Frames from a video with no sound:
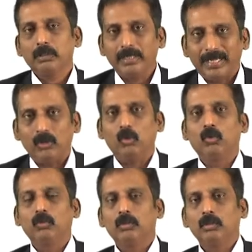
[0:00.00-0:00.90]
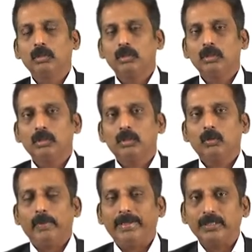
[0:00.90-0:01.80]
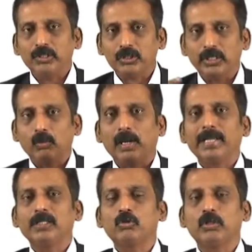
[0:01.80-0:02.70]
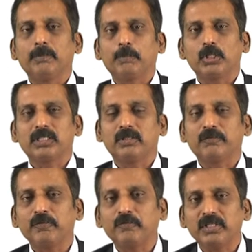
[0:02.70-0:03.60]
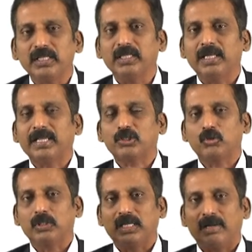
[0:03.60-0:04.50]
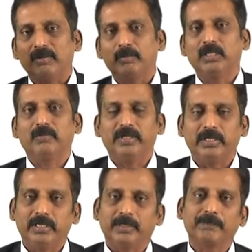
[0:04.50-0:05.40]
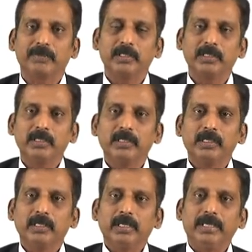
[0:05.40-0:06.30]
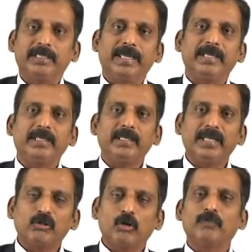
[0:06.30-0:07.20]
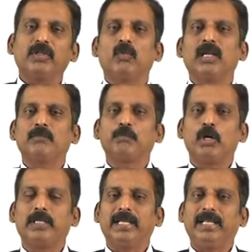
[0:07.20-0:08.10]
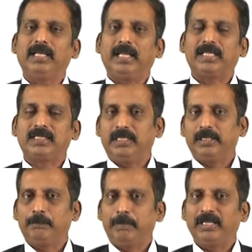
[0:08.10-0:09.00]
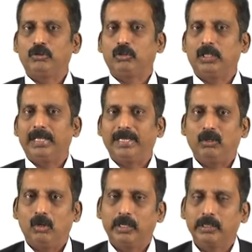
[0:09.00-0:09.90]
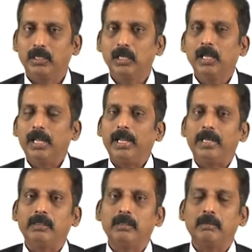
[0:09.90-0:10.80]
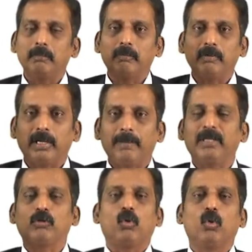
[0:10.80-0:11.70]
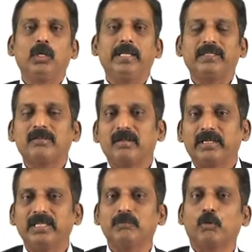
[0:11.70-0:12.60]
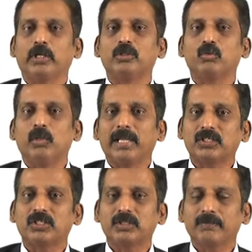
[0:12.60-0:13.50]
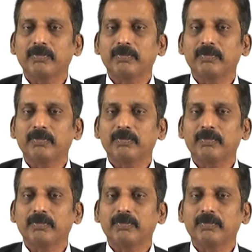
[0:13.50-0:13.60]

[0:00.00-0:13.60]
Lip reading: Now, when it is required to deposit 15 lakhs to the government of India, it can net off the 1.8 lakhs that it paid to the landlord and remit only 13.2 lakhs.